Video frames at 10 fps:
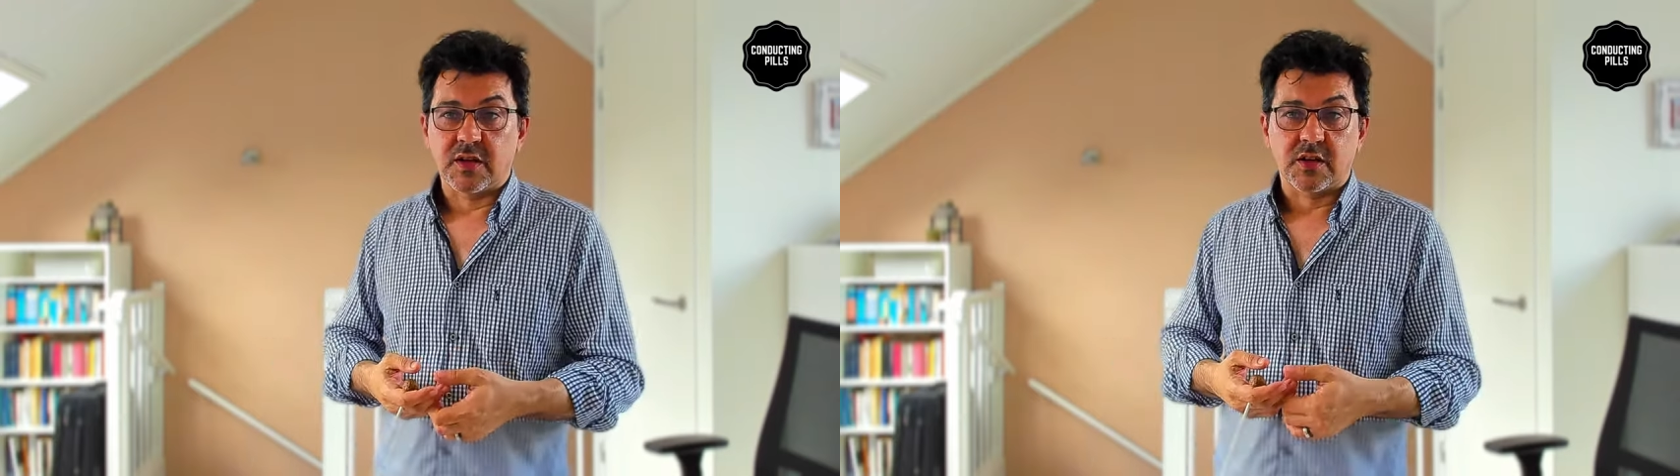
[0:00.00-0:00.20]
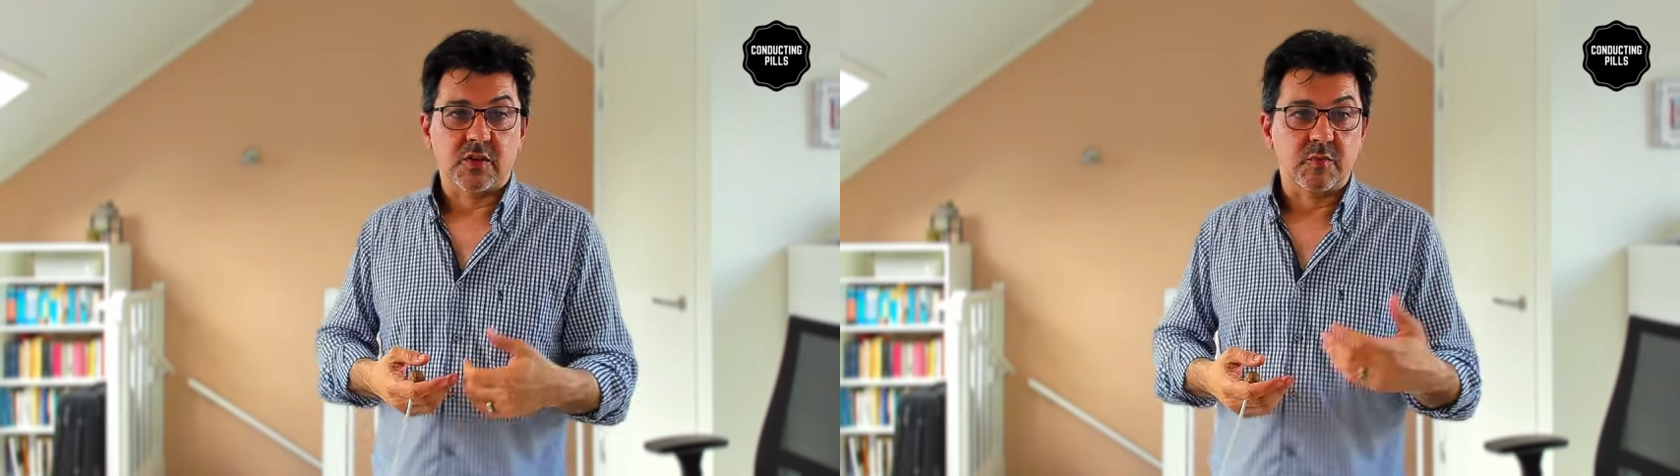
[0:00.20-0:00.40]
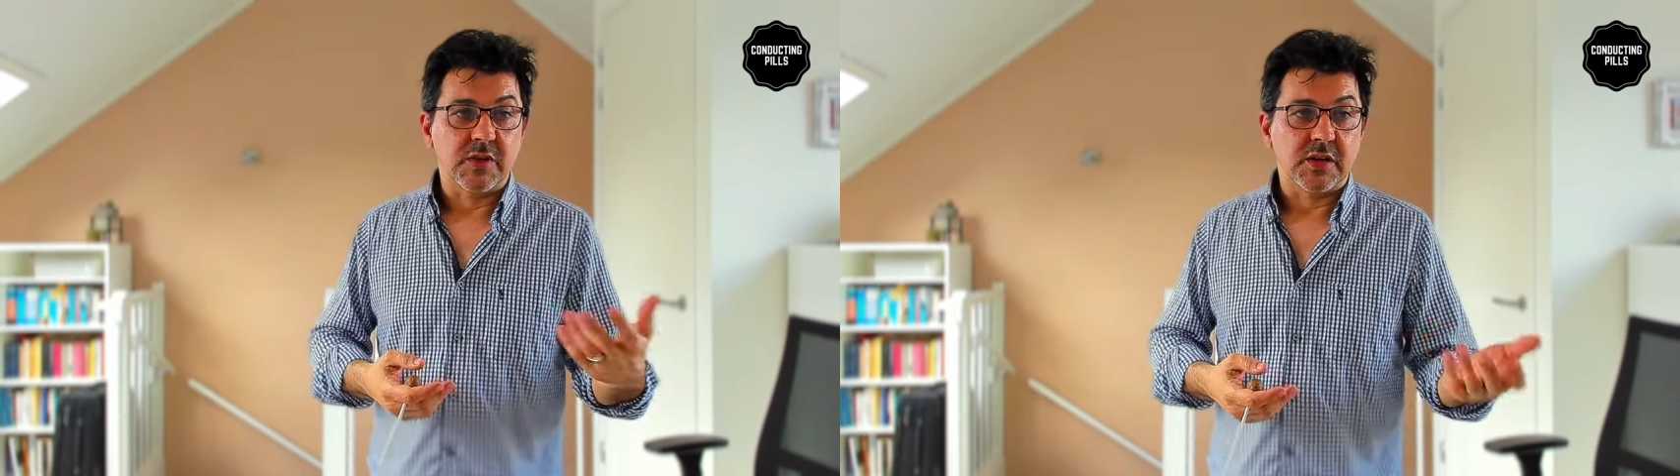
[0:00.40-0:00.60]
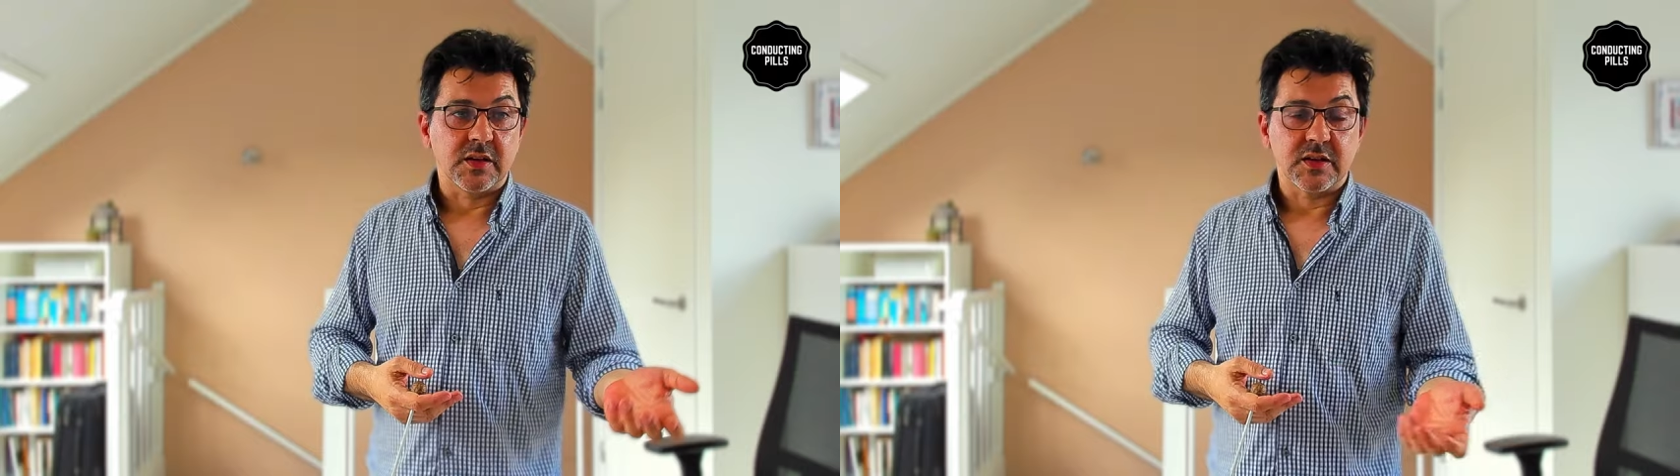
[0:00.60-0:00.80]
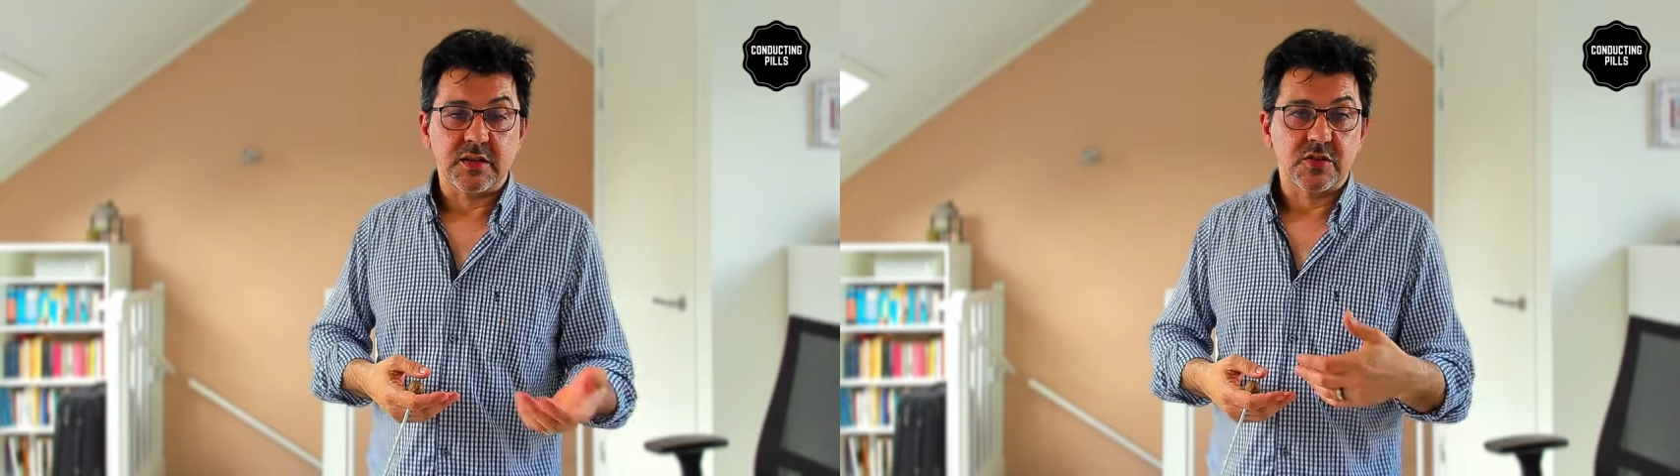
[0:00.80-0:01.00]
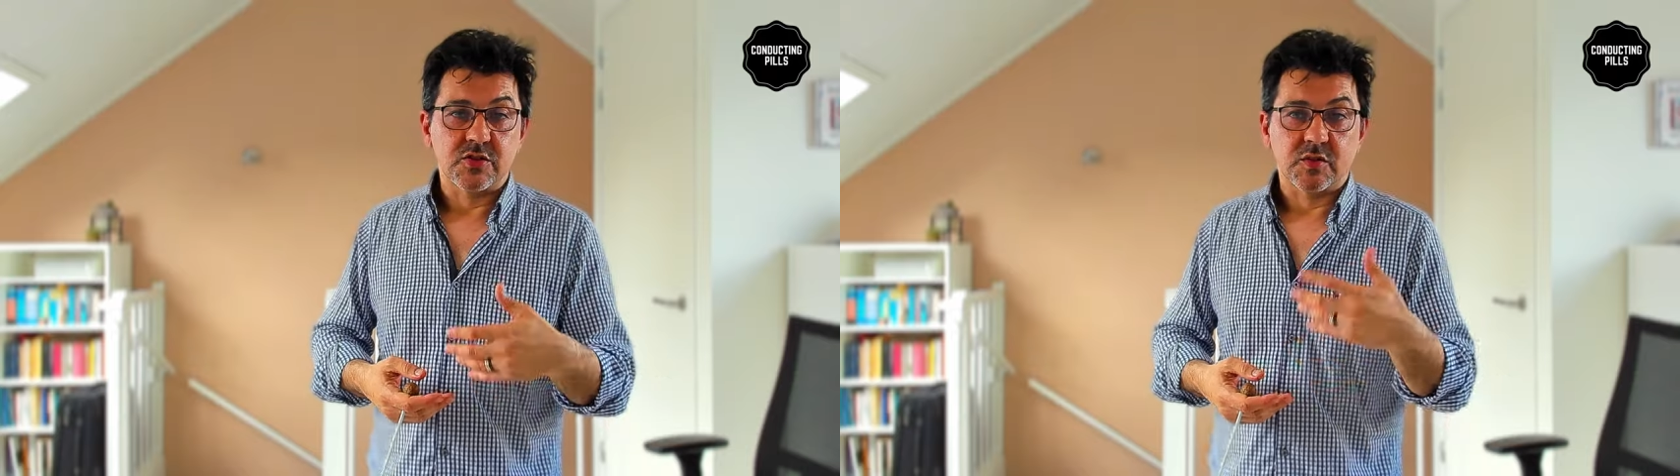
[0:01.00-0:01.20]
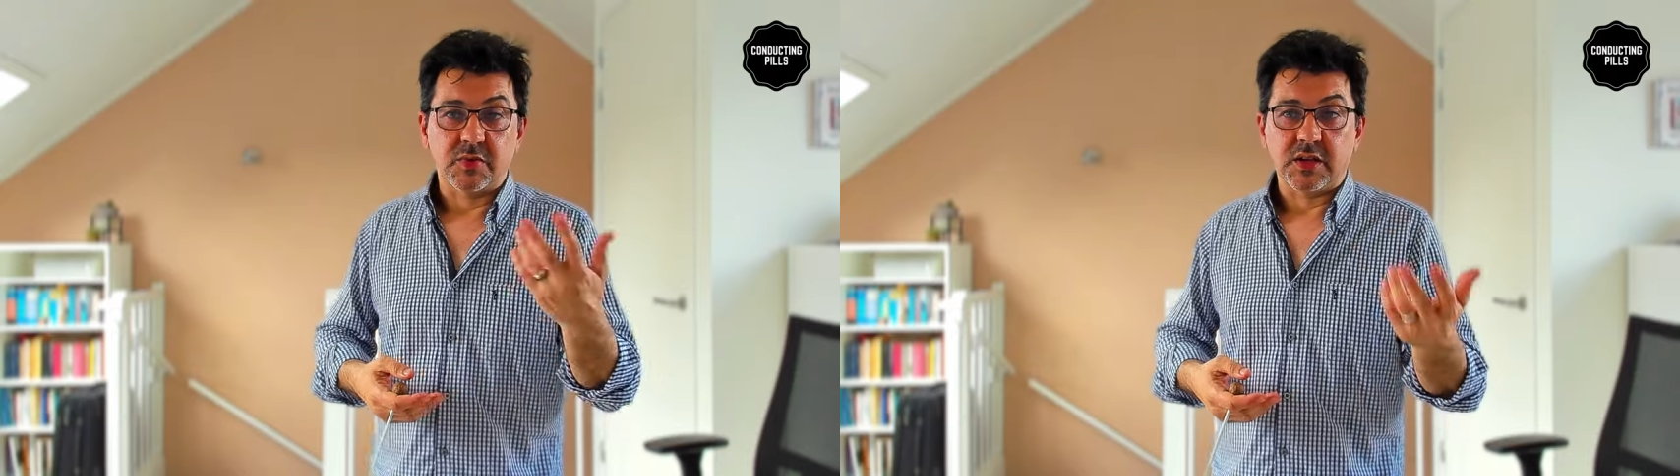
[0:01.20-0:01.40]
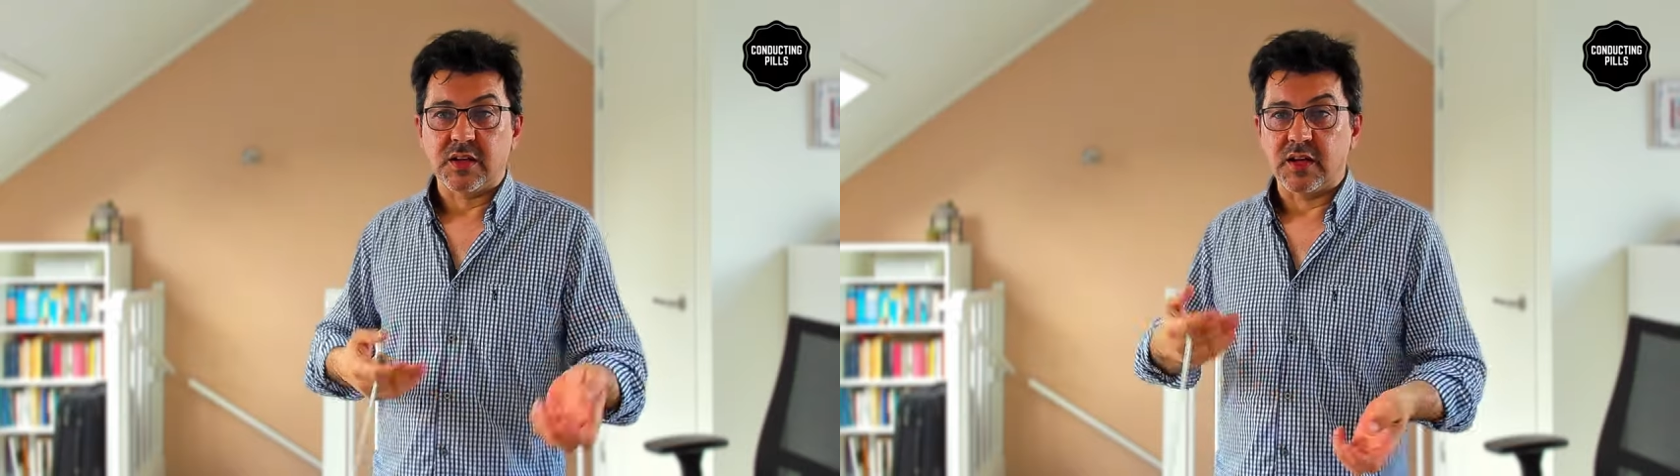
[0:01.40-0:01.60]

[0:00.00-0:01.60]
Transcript: this should be